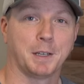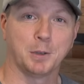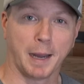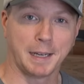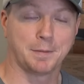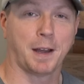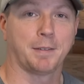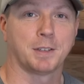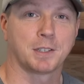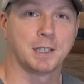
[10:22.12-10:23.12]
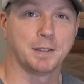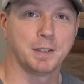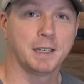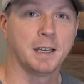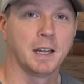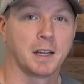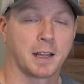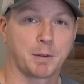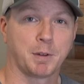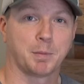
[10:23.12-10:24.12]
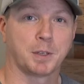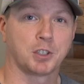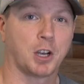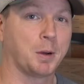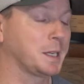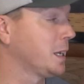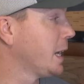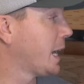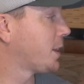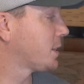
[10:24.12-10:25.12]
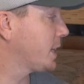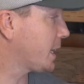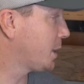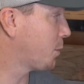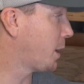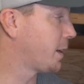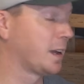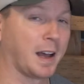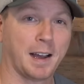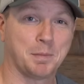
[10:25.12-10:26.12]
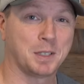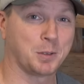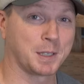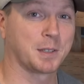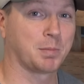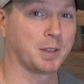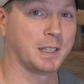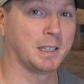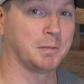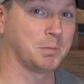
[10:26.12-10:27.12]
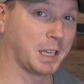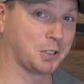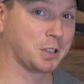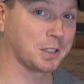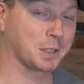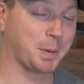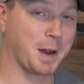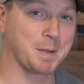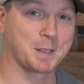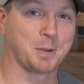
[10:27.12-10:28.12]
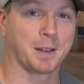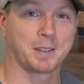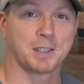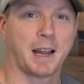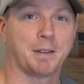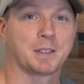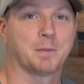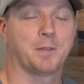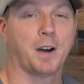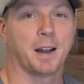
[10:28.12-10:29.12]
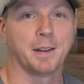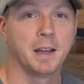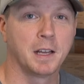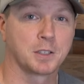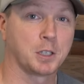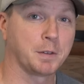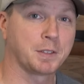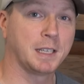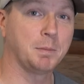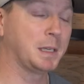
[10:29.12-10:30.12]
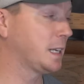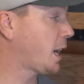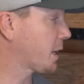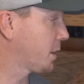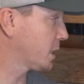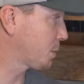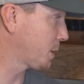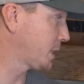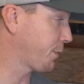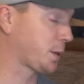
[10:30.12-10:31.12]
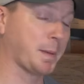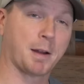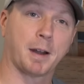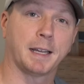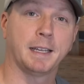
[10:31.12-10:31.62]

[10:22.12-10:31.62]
new 85-inch TV like we've been showing, and the second one I've been doing some pretty dangerous experiments with, just having some fun. So you've seen me knock this specific mount right